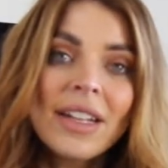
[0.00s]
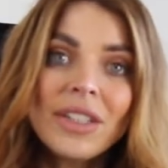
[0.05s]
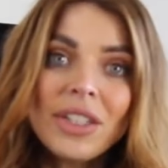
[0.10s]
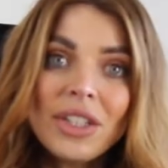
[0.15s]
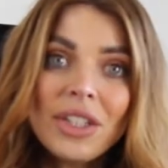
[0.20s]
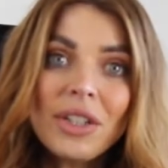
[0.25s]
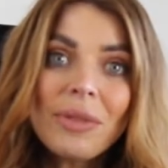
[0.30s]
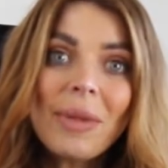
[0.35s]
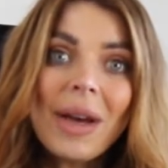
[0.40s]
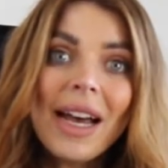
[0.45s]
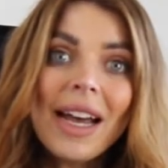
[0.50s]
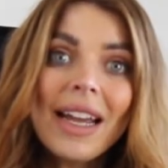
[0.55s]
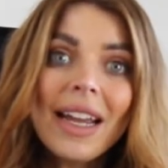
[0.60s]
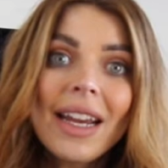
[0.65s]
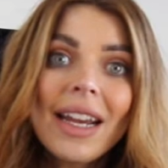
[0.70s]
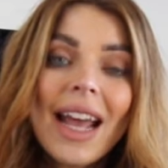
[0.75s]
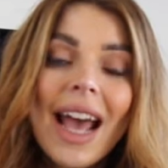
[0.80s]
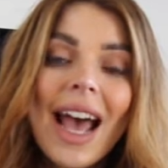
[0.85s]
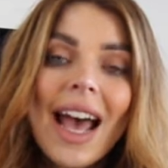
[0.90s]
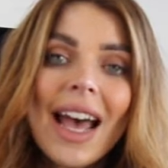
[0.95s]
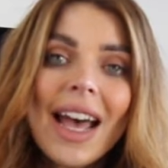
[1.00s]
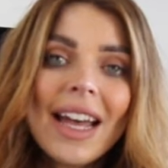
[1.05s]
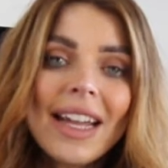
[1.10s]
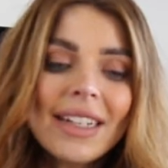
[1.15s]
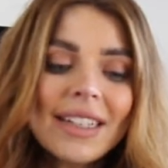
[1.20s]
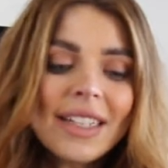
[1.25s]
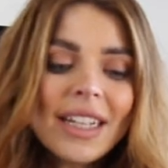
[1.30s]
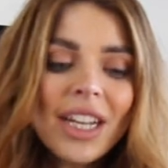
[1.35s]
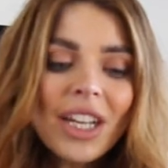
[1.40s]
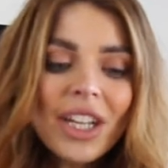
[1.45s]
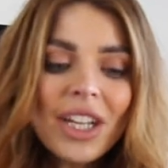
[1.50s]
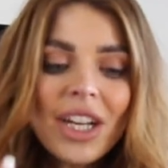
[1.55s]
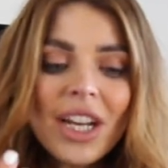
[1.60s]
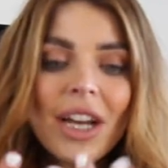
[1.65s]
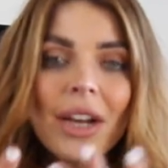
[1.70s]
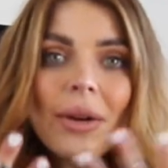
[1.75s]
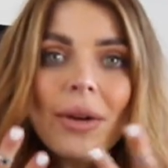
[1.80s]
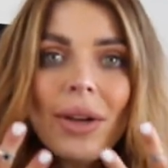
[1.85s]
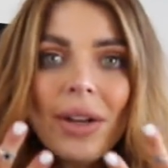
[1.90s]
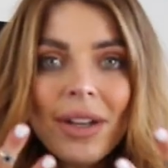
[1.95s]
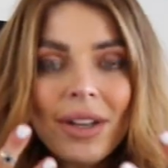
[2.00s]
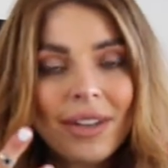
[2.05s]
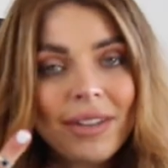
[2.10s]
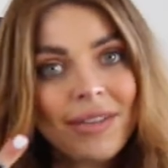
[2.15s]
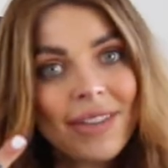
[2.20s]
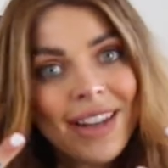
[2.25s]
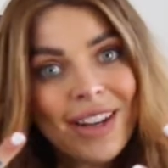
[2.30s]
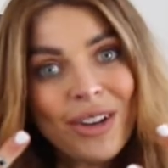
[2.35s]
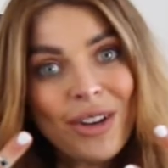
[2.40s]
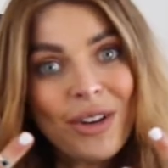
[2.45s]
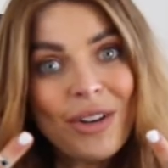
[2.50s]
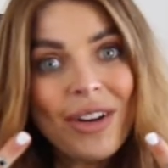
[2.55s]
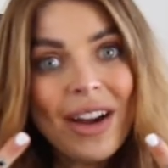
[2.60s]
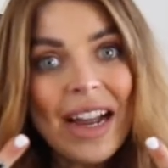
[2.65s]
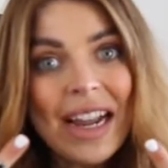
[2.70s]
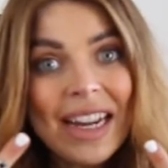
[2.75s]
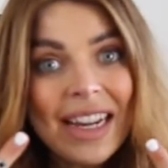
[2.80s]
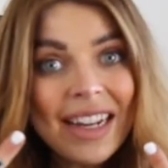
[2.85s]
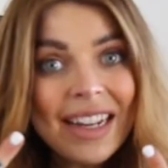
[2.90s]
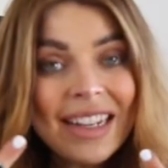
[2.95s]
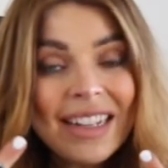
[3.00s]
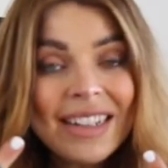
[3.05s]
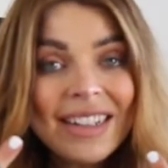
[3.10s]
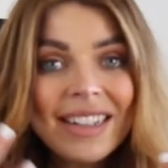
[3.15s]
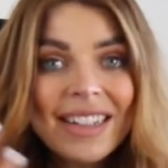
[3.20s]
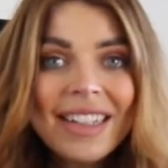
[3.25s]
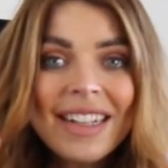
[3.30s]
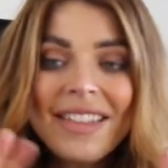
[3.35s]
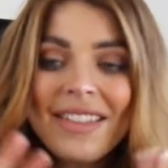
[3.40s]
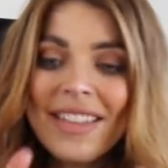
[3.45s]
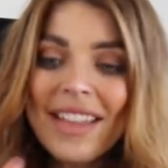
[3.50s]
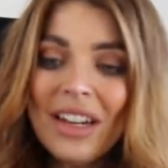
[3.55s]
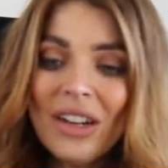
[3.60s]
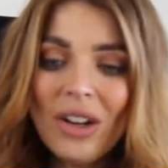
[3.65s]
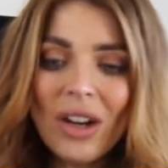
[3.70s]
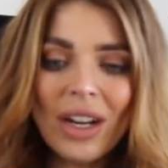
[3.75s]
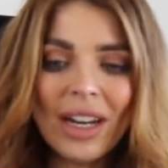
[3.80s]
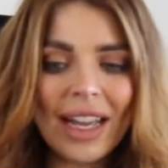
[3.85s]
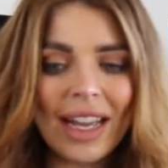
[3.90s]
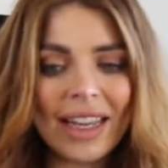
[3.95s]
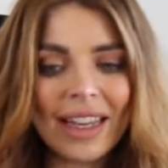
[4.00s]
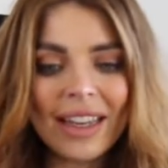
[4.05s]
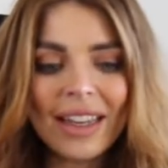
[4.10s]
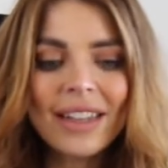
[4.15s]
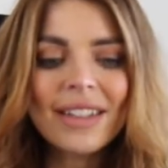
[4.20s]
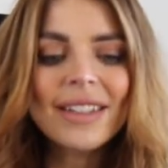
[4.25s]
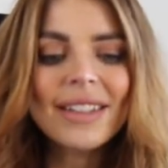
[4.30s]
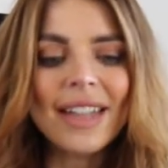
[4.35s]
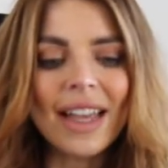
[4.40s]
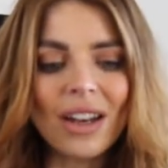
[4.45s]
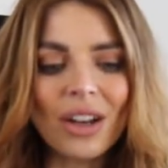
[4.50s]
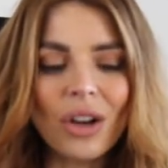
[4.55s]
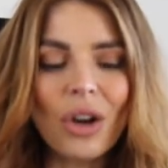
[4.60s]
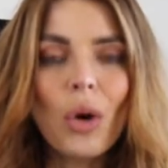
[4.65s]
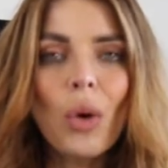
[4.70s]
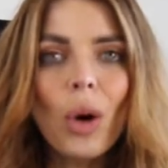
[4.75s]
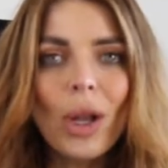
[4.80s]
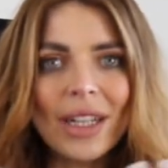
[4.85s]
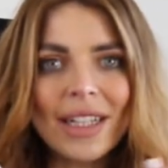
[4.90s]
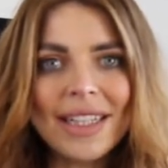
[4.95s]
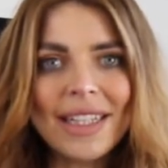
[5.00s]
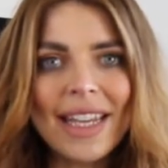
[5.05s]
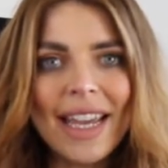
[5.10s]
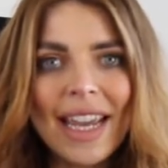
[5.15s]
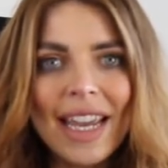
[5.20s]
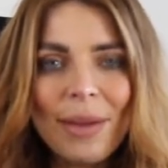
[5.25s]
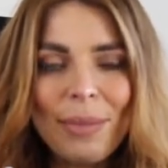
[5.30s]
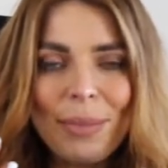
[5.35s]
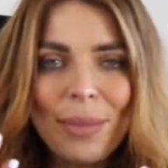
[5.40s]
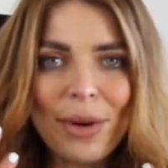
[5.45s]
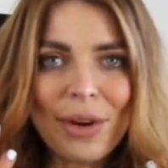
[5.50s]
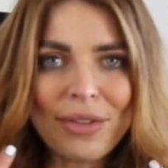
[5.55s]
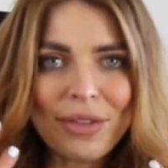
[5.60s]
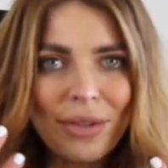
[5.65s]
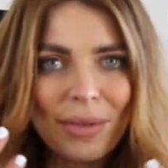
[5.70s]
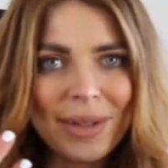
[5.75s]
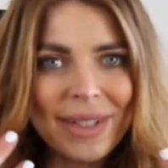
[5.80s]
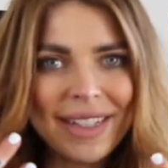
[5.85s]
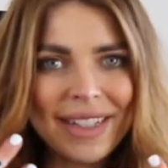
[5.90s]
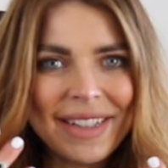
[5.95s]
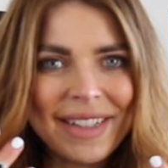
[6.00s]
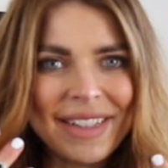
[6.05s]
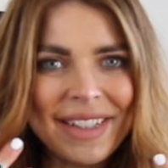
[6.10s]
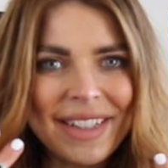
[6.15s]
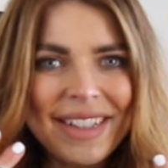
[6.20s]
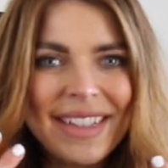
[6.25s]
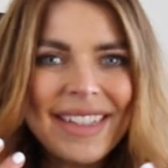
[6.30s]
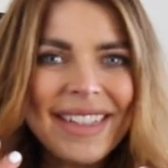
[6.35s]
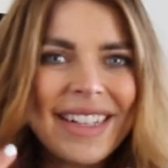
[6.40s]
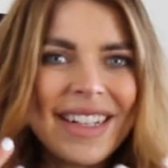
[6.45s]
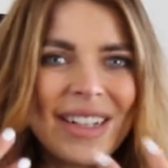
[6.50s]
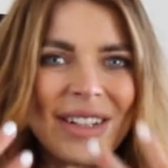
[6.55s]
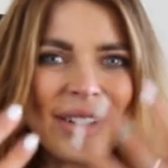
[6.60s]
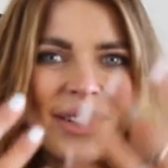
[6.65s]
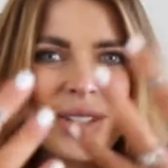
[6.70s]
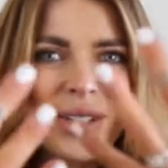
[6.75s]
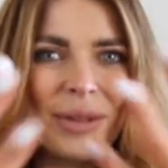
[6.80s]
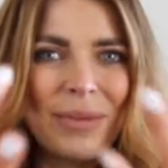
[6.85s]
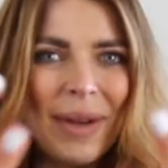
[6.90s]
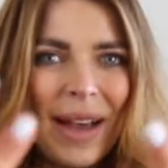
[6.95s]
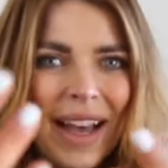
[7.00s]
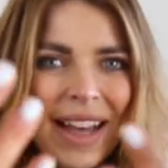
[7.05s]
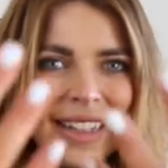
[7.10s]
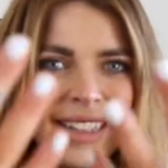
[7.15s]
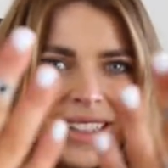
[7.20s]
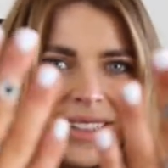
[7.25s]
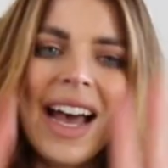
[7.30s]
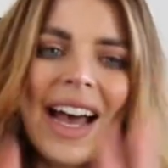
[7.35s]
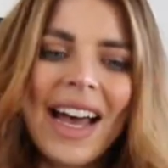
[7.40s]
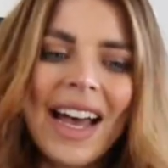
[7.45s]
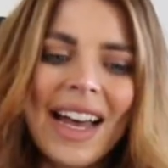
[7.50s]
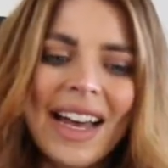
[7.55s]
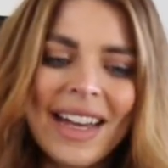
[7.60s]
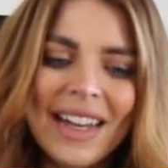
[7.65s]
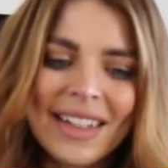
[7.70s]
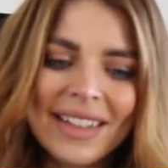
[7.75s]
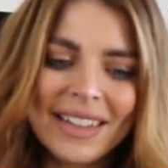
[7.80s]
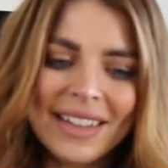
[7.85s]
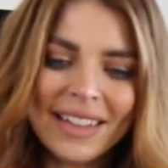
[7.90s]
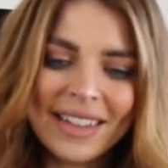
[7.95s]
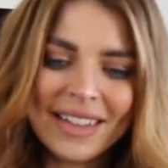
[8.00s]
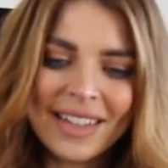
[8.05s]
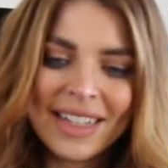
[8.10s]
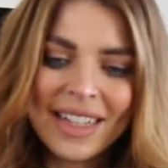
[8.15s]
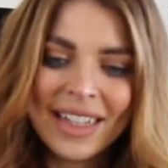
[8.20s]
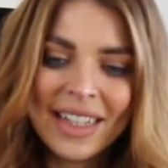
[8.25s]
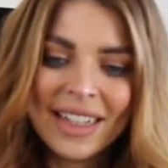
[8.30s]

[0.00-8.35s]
to do mine, and you know, they look all right. They're not like salon quality, but from a distance, they're not too bad. And